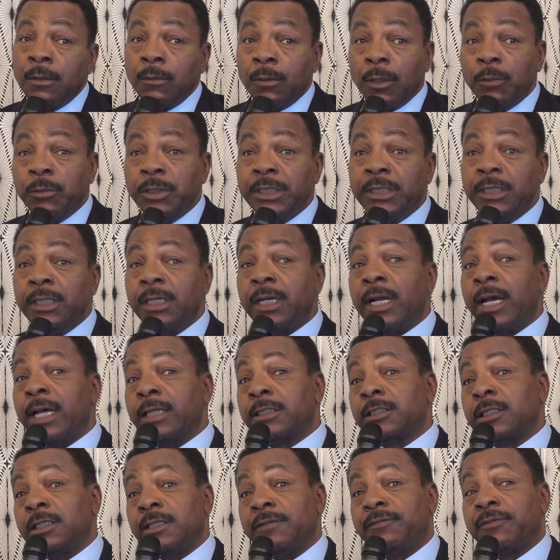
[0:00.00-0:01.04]
Well, we did
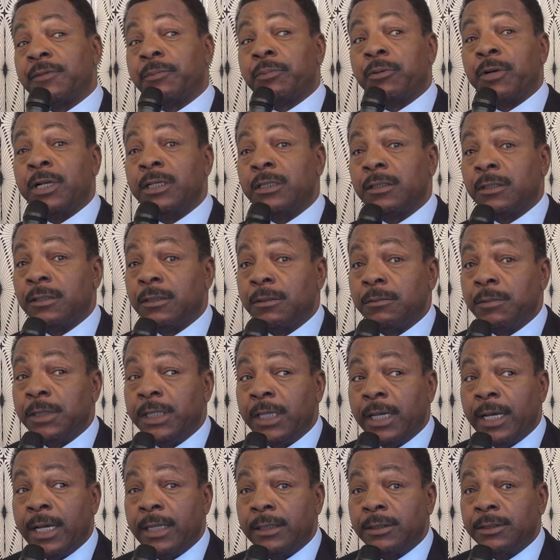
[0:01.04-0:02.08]
actually. For Predator,
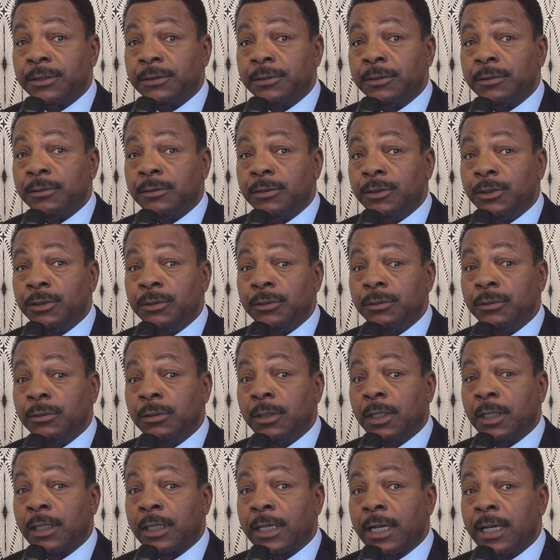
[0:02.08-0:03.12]
we had to
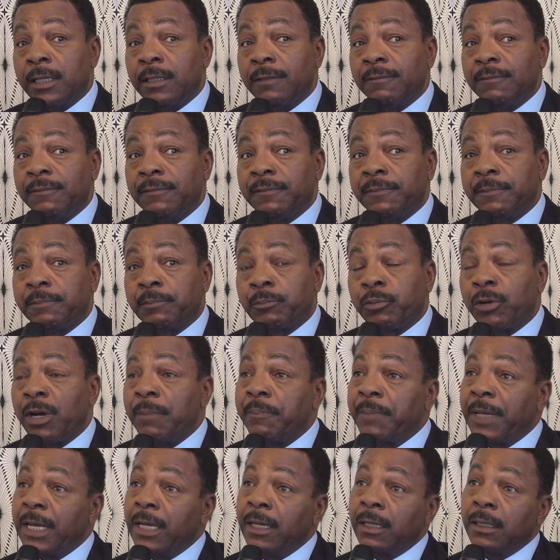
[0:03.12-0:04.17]
do a kind of
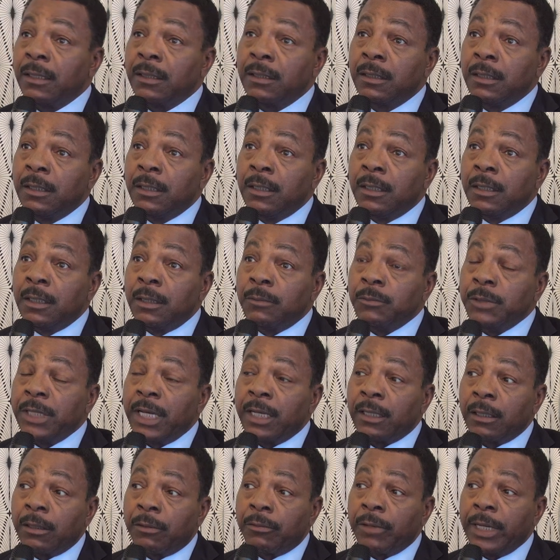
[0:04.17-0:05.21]
prepping. We
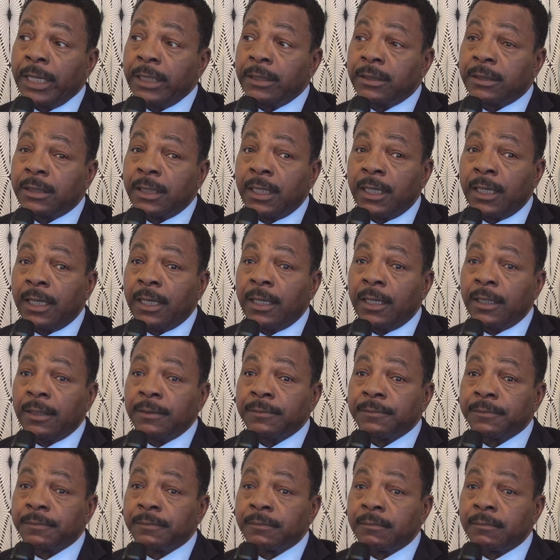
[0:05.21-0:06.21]
had a great guy